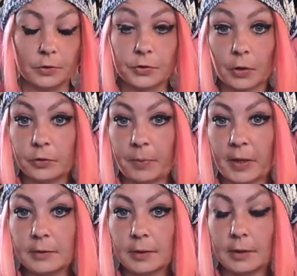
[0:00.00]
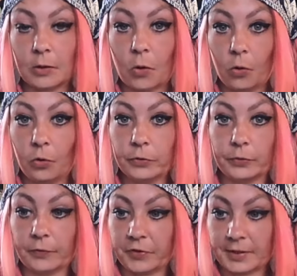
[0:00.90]
So depending
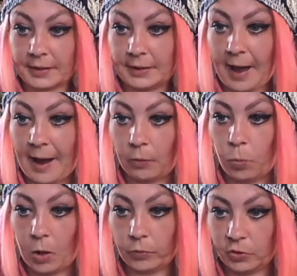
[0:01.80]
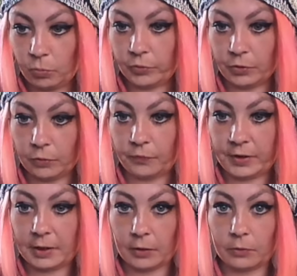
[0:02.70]
on, obviously, how well you want your
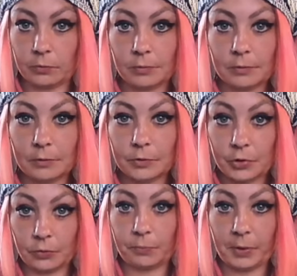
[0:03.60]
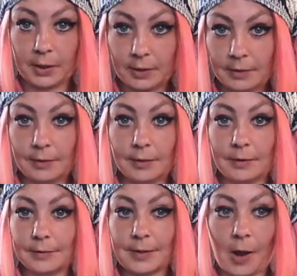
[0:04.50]
video to be
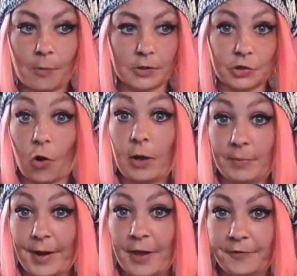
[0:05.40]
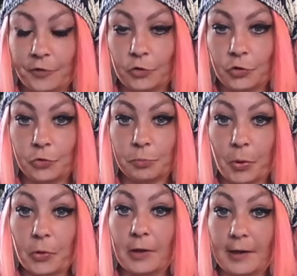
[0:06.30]
is how much time and effort you
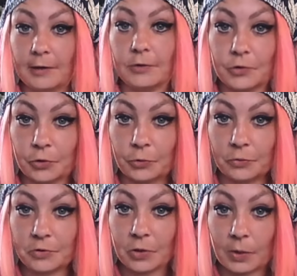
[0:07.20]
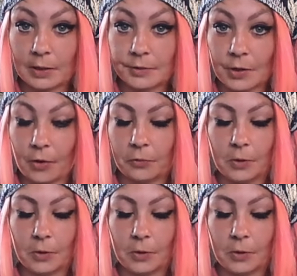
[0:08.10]
put into doing so.